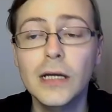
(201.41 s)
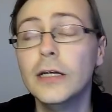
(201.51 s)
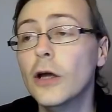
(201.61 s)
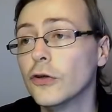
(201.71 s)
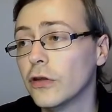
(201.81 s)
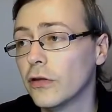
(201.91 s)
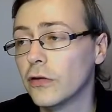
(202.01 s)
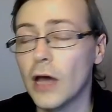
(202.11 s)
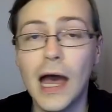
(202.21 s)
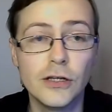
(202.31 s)
not just
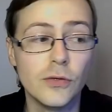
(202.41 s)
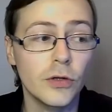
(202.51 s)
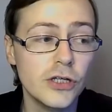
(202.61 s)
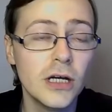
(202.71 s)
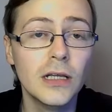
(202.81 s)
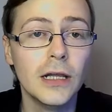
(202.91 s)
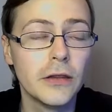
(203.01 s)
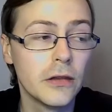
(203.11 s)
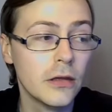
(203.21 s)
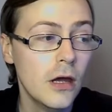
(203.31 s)
actual
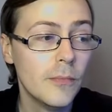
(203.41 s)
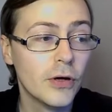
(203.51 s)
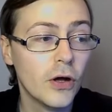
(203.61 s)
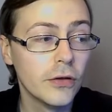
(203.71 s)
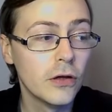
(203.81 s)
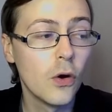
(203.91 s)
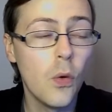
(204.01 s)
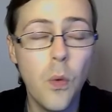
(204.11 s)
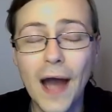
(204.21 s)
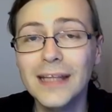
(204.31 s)
journalists, but also
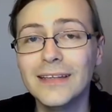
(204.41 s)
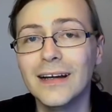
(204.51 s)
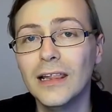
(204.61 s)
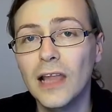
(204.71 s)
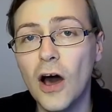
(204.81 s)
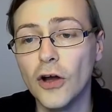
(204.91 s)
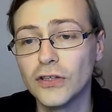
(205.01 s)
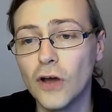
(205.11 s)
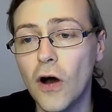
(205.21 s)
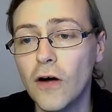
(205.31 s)
quite a lot
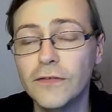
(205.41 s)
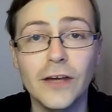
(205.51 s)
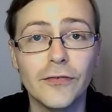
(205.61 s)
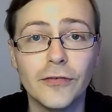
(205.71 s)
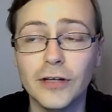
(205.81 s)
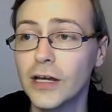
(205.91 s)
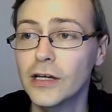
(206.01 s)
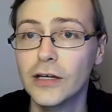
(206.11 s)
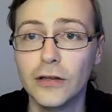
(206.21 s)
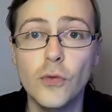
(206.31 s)
of different
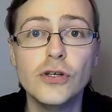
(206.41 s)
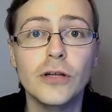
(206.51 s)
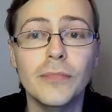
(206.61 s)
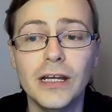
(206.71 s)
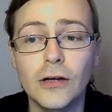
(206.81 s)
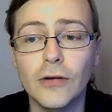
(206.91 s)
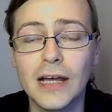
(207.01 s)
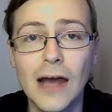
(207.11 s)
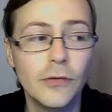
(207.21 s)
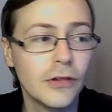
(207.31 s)
social media
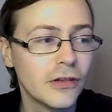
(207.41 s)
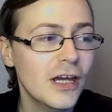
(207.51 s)
accounts,